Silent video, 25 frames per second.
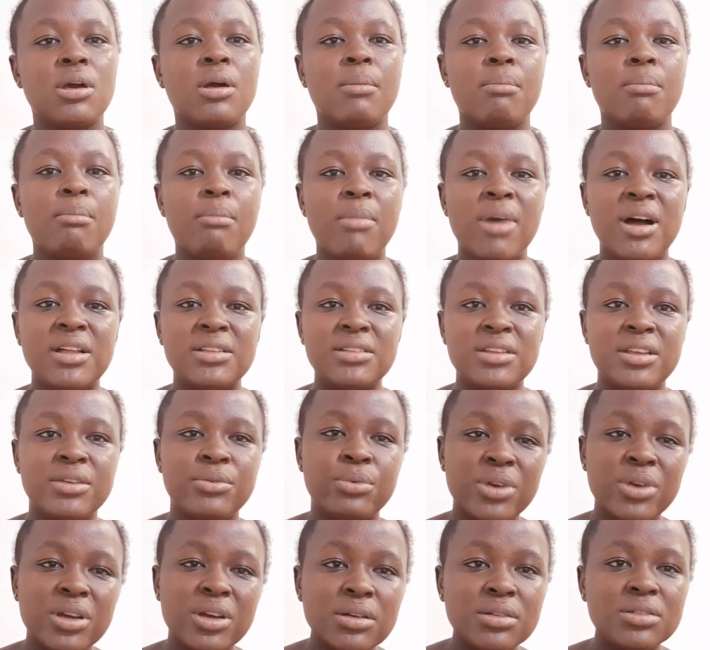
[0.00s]
But the
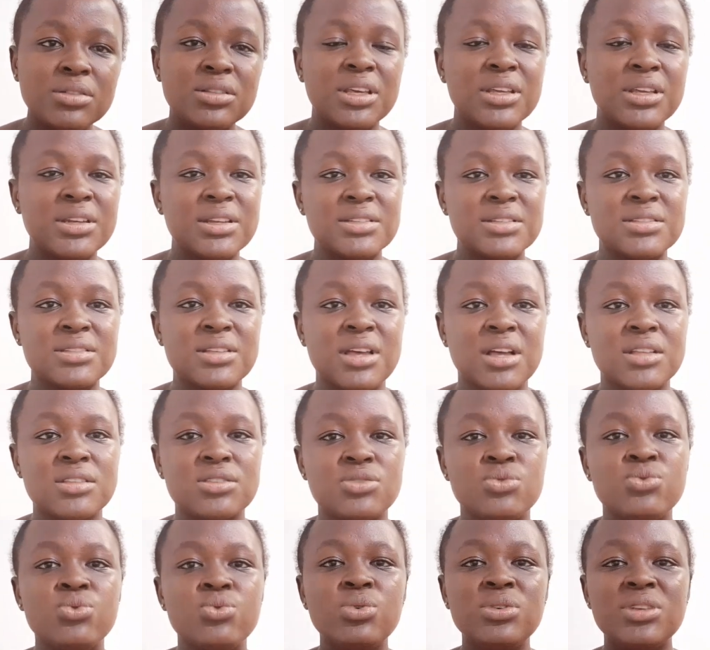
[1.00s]
real thing is that
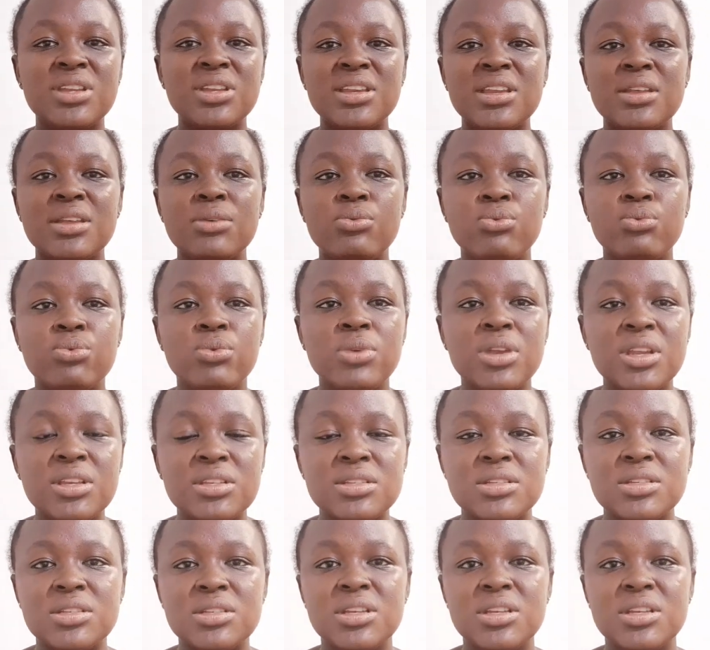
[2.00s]
you didn't read the